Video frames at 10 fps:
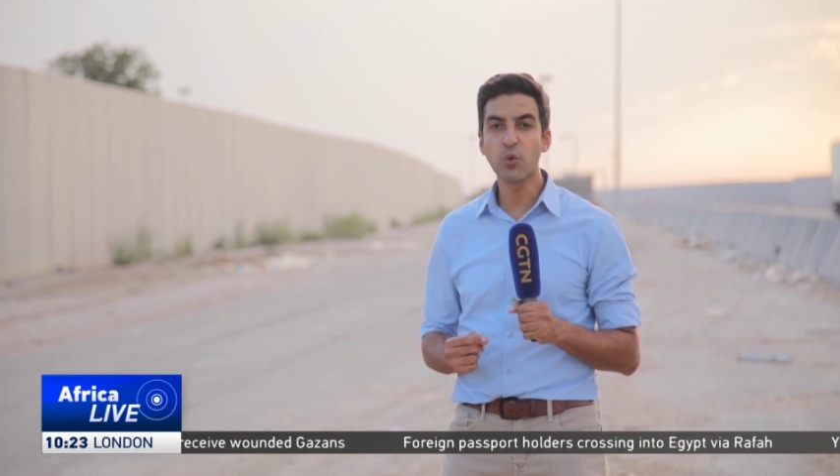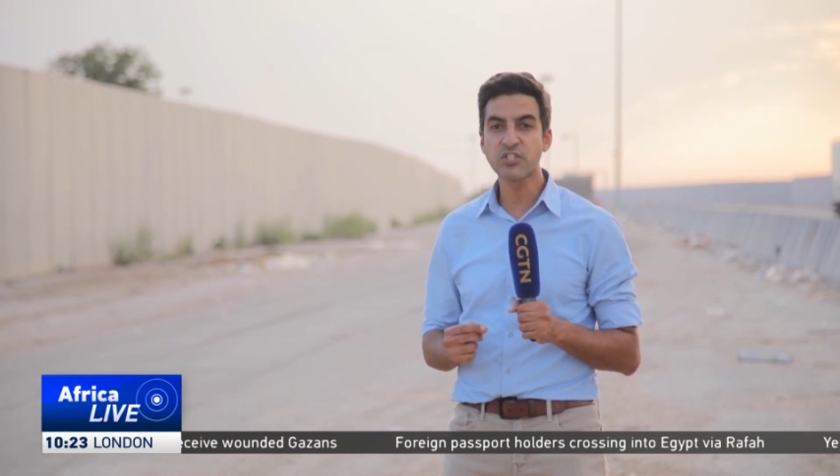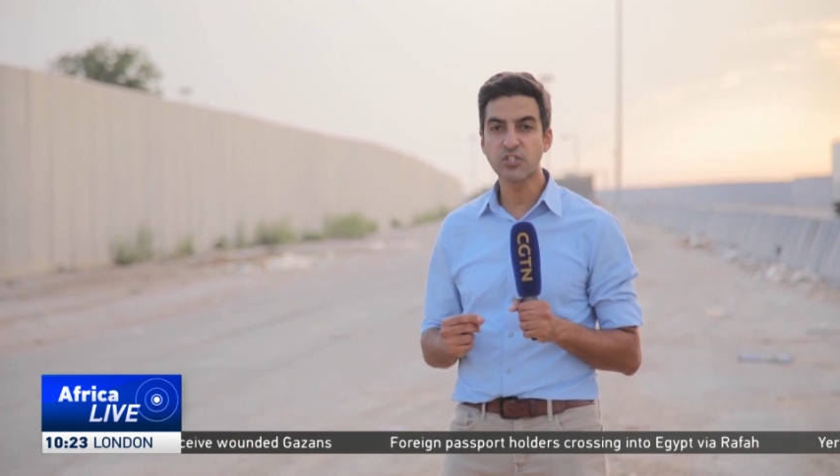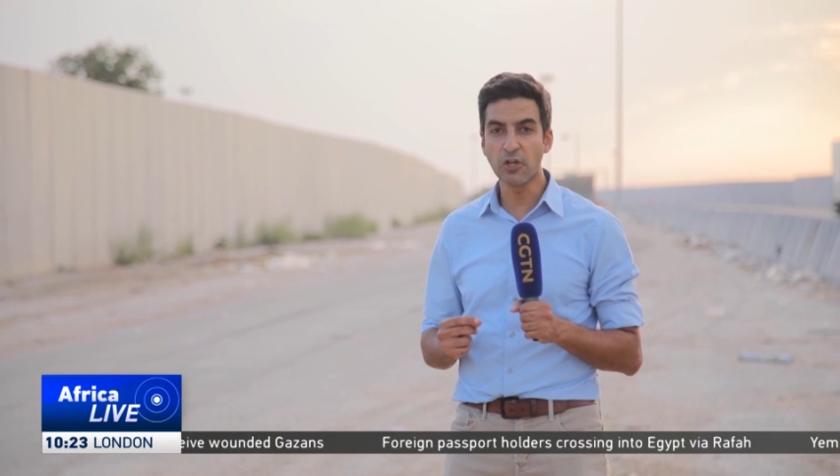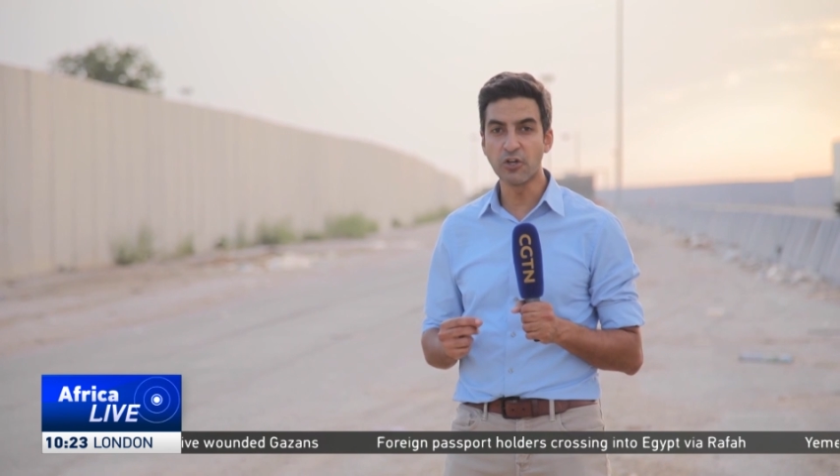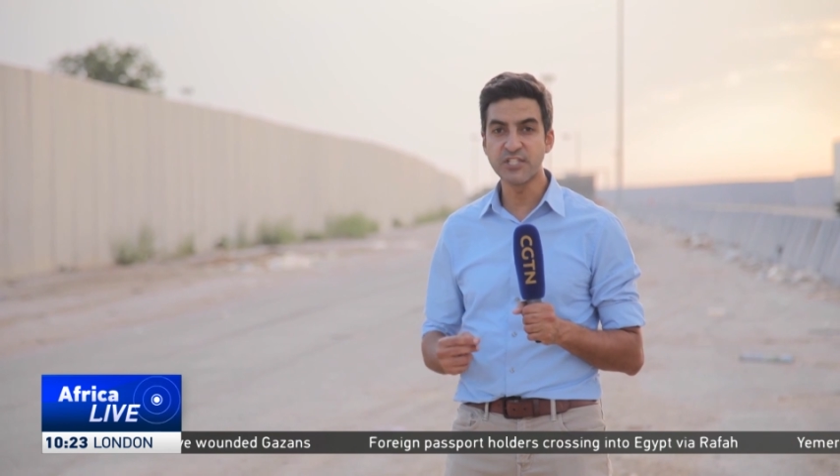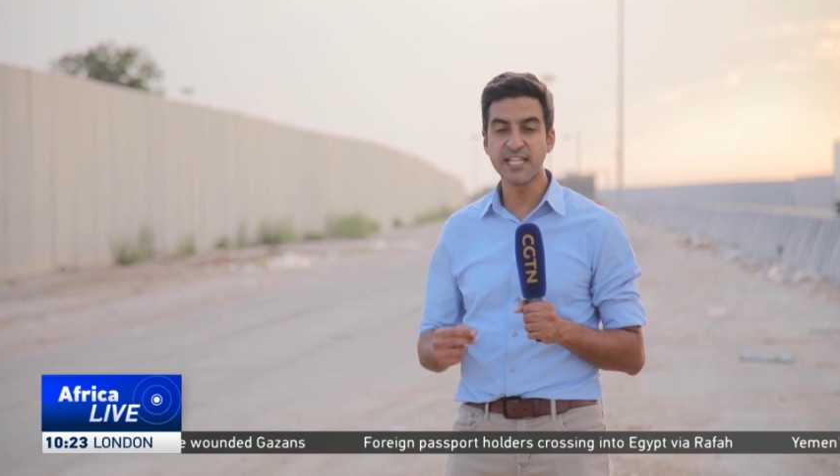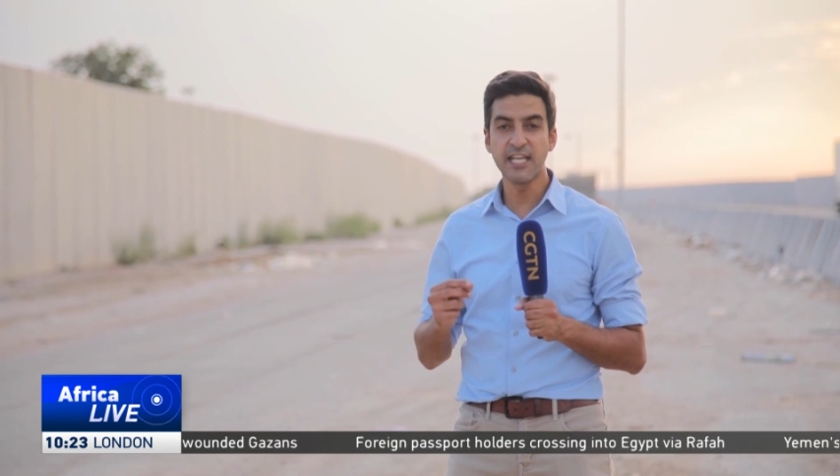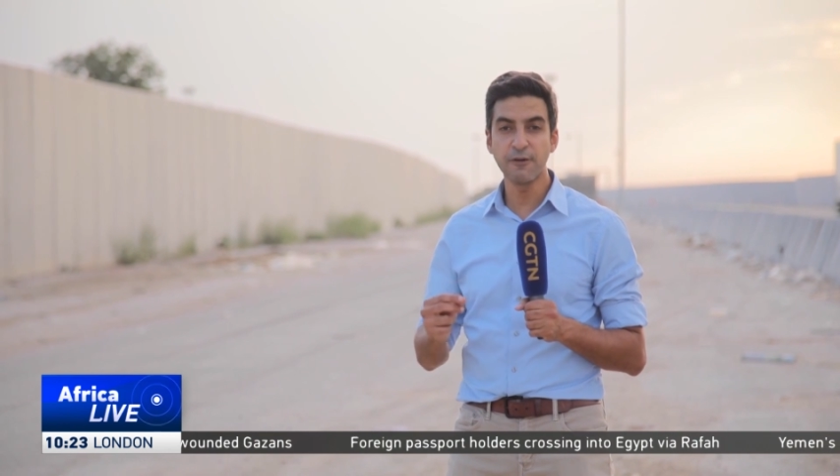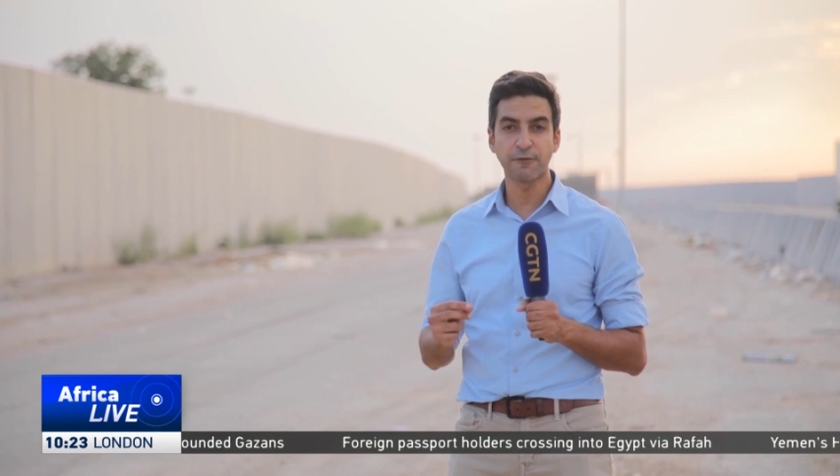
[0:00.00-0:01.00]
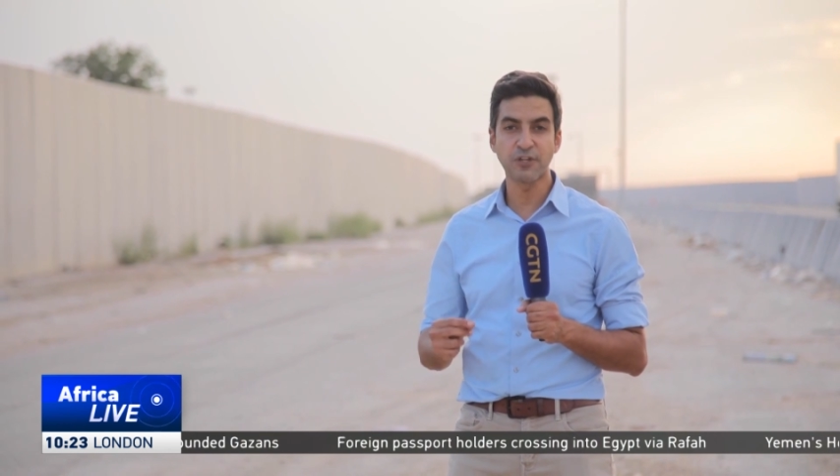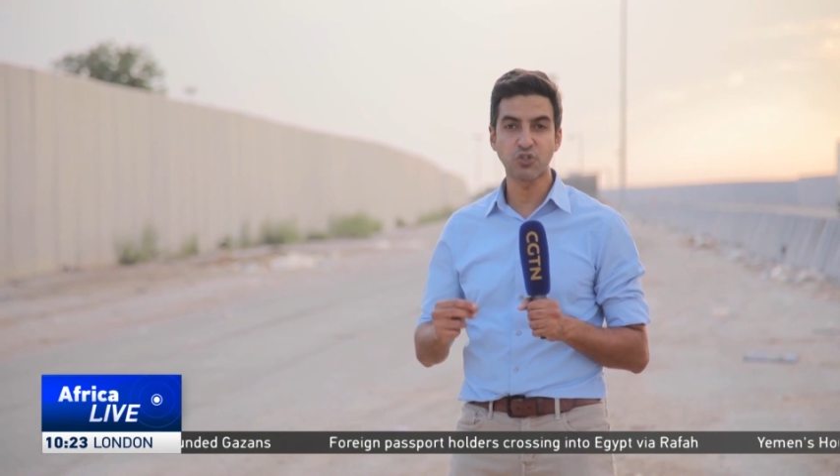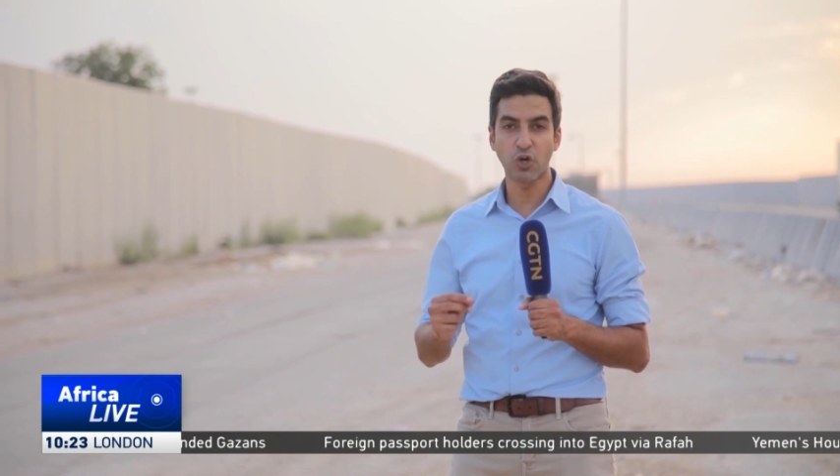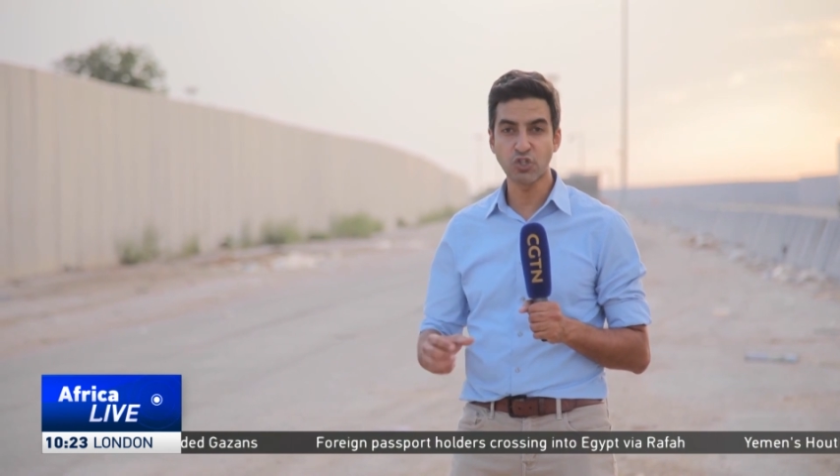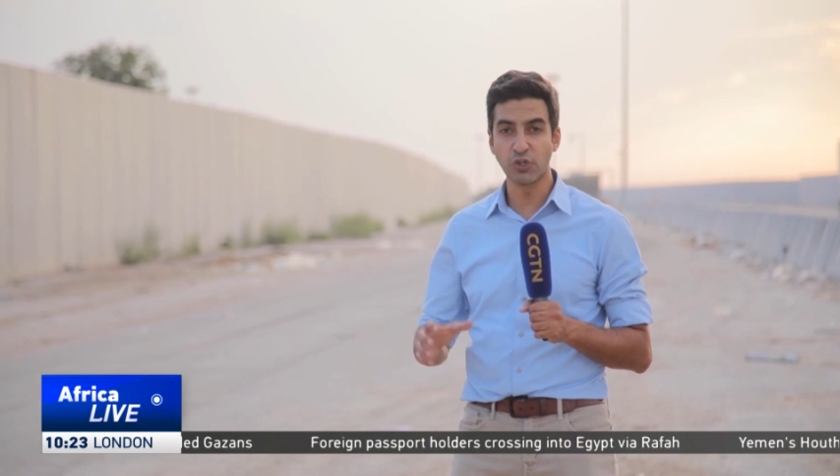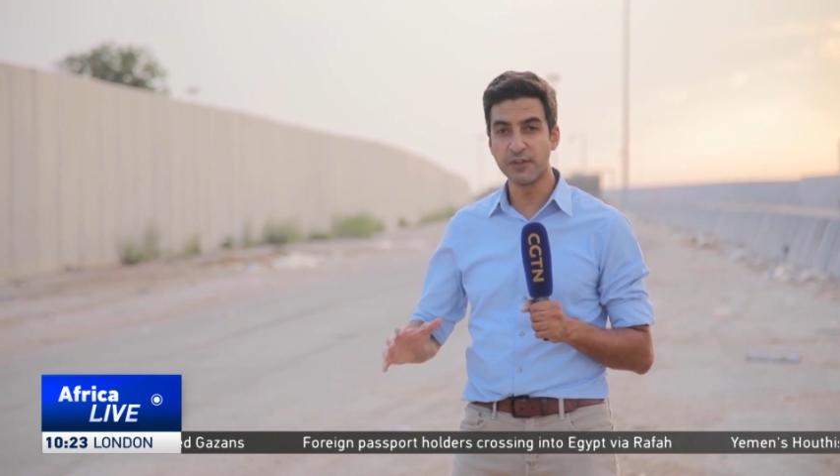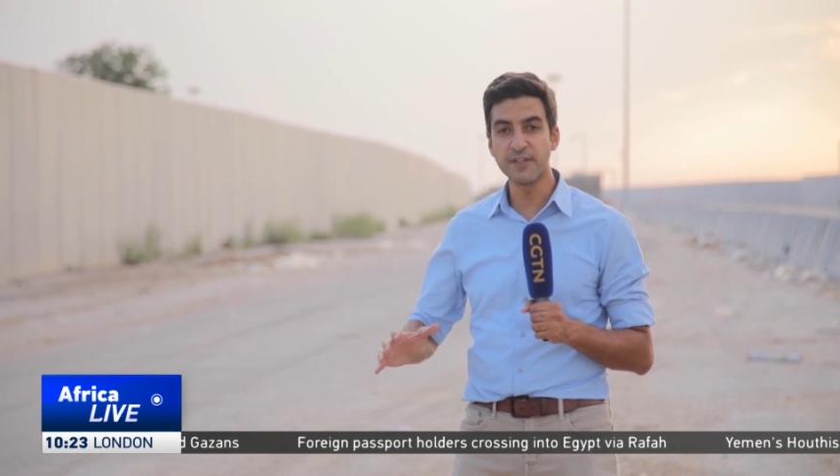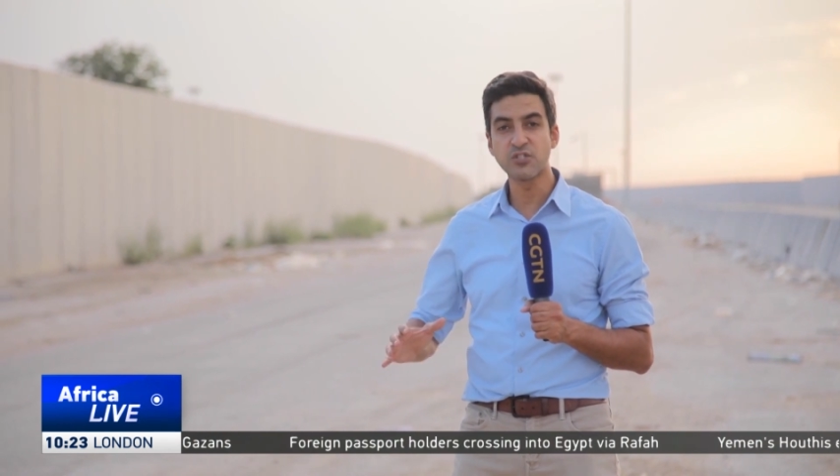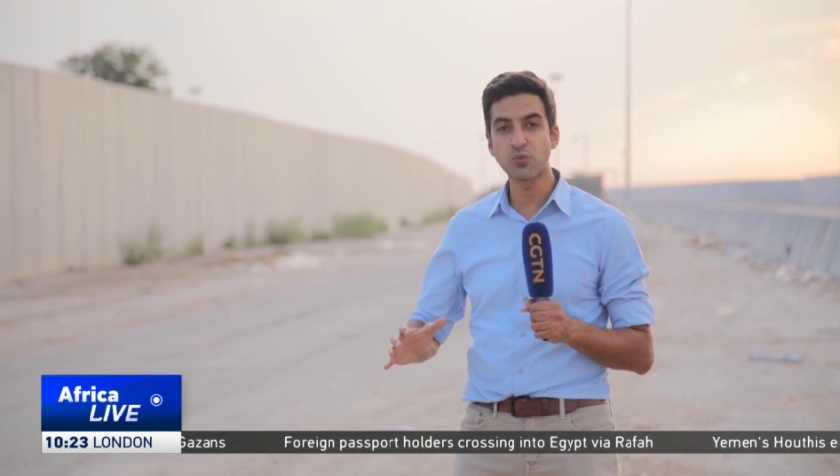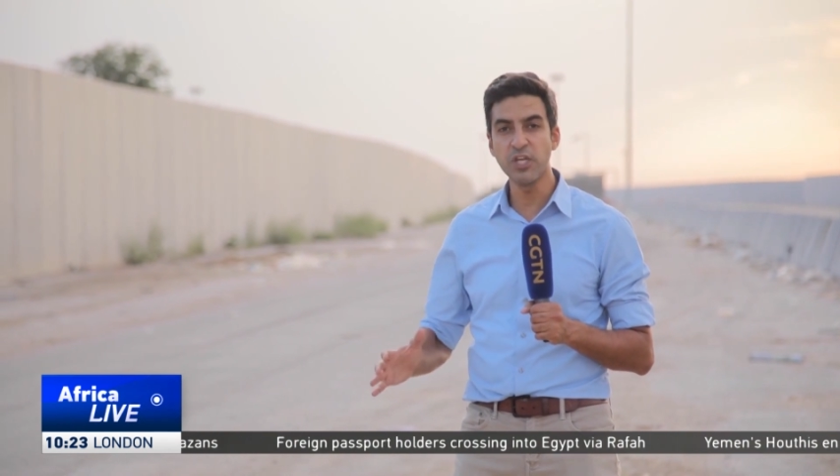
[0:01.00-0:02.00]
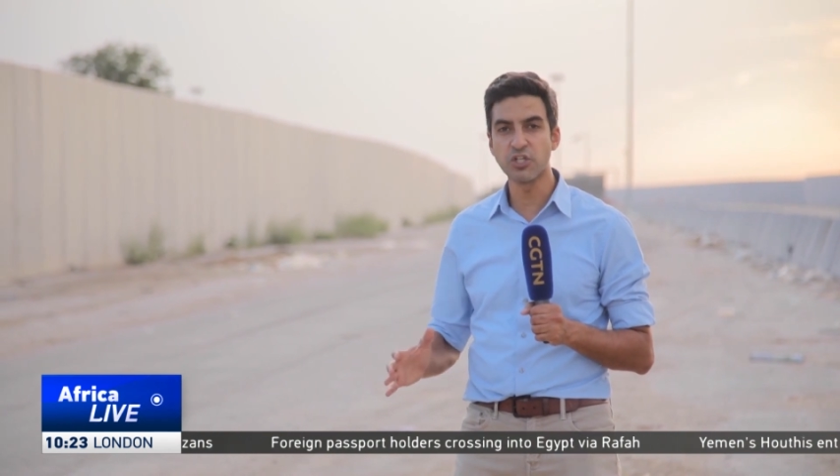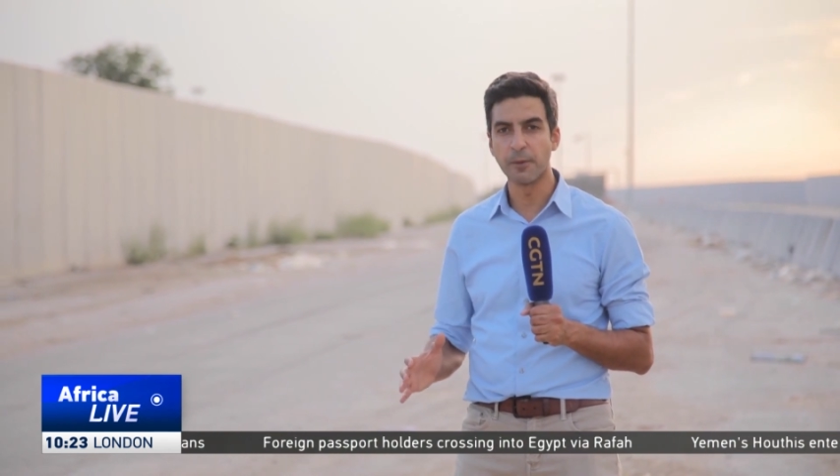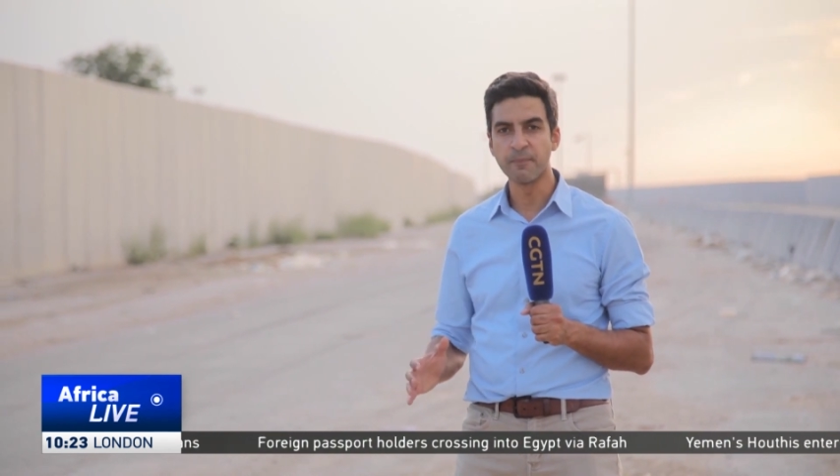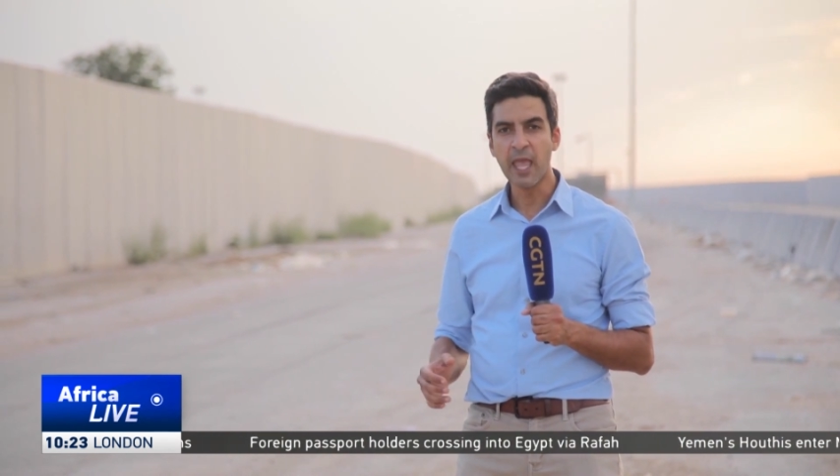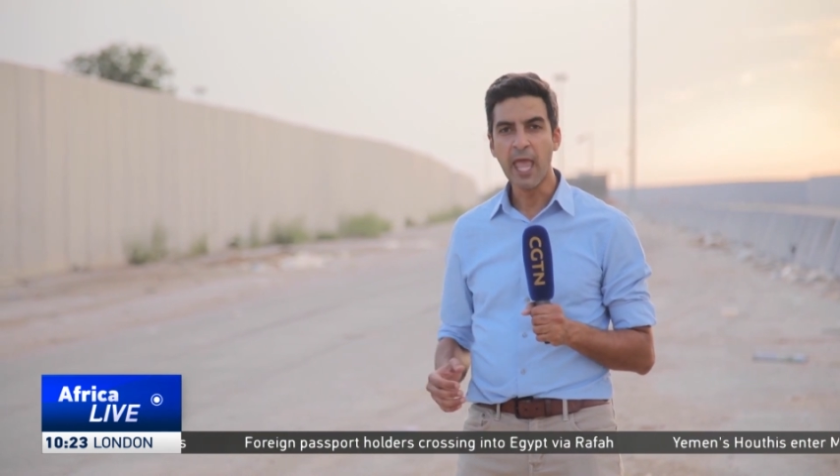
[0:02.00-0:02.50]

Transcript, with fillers: US dollars in infrastructure in this region.